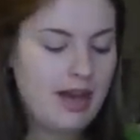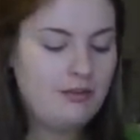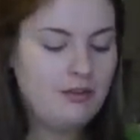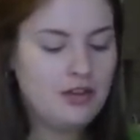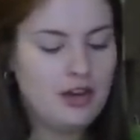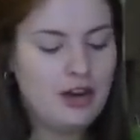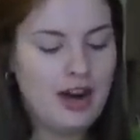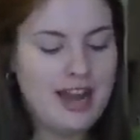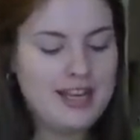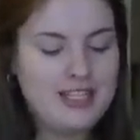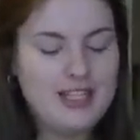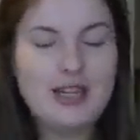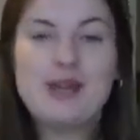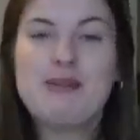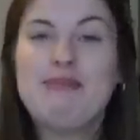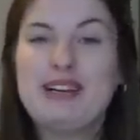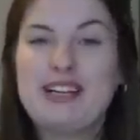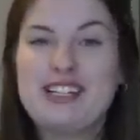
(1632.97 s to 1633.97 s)
after I
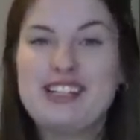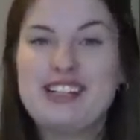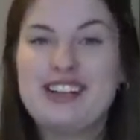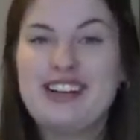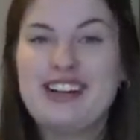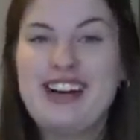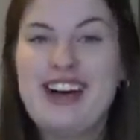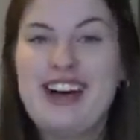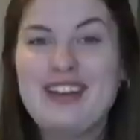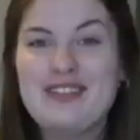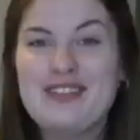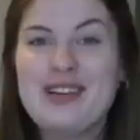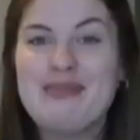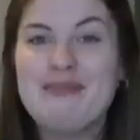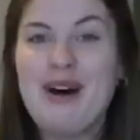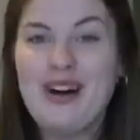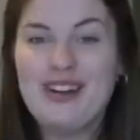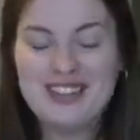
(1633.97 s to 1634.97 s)
took a picture of
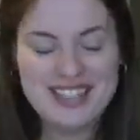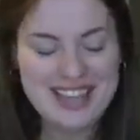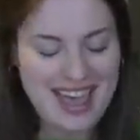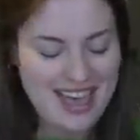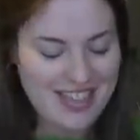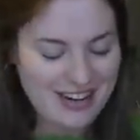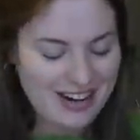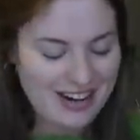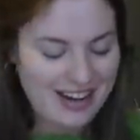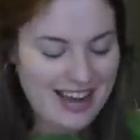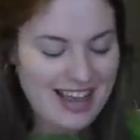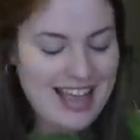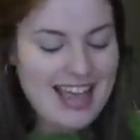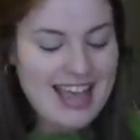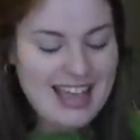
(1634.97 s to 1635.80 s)
them all together,